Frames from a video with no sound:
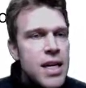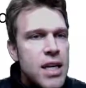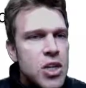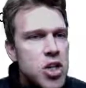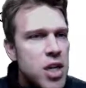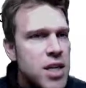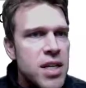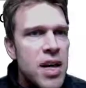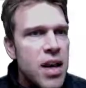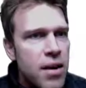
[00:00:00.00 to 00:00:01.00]
Each
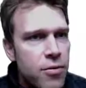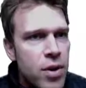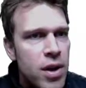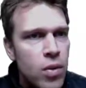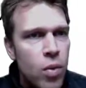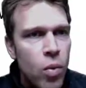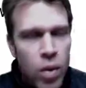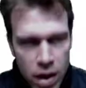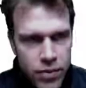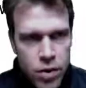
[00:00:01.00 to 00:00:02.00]
and every
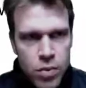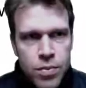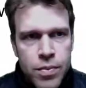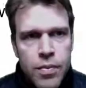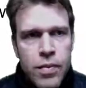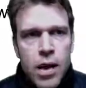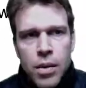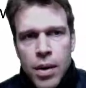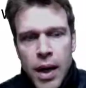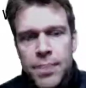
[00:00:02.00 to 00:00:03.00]
one of you.
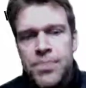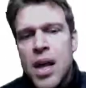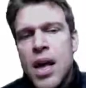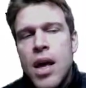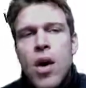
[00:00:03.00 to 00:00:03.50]
All right.